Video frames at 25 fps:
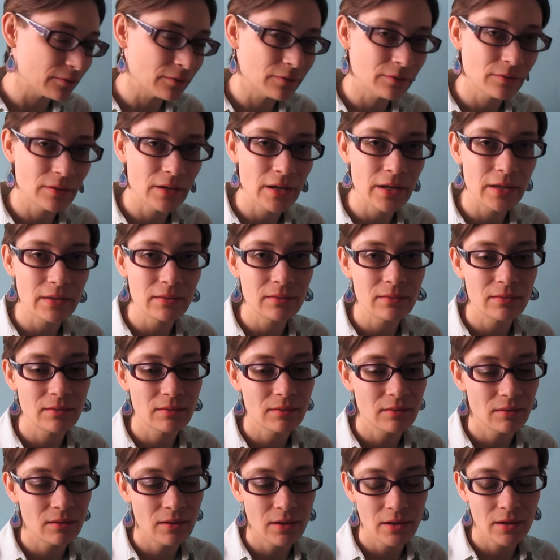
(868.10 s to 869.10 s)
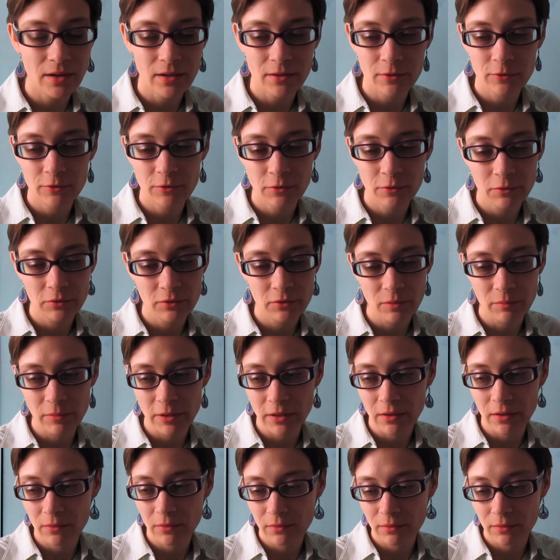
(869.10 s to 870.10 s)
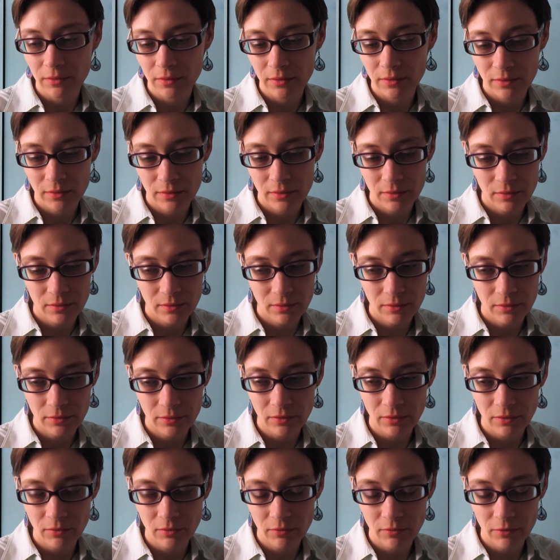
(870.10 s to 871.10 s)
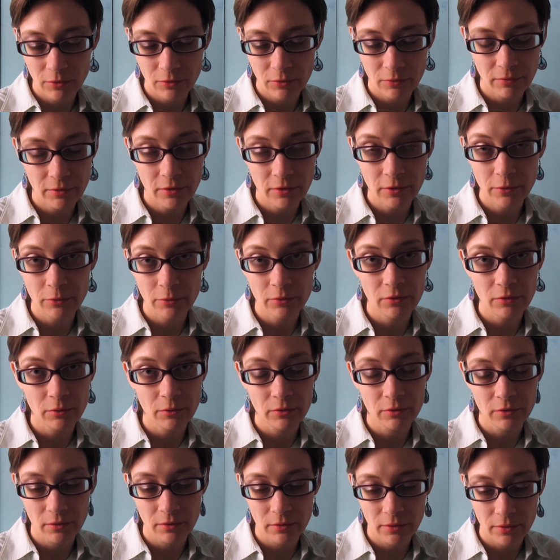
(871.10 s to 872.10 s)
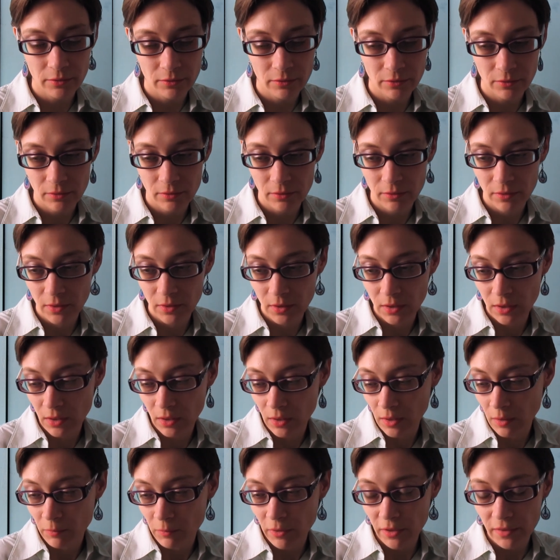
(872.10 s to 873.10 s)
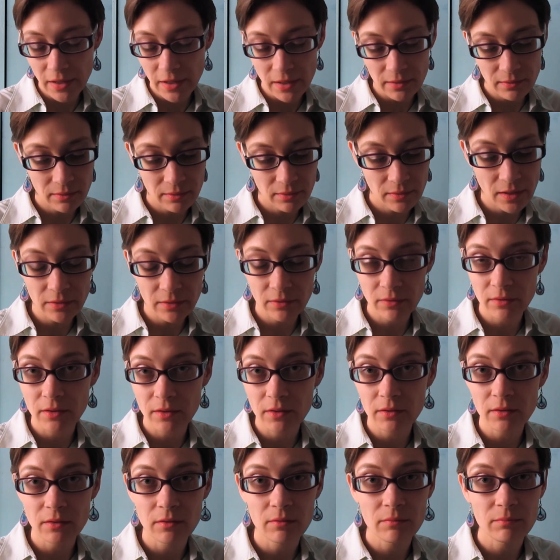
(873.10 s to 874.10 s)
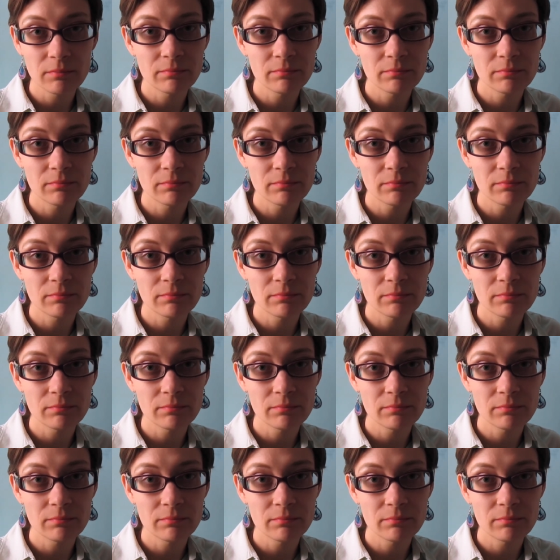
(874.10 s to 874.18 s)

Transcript: know. I I got a joke somehow. This this video is so serious. But that that's it.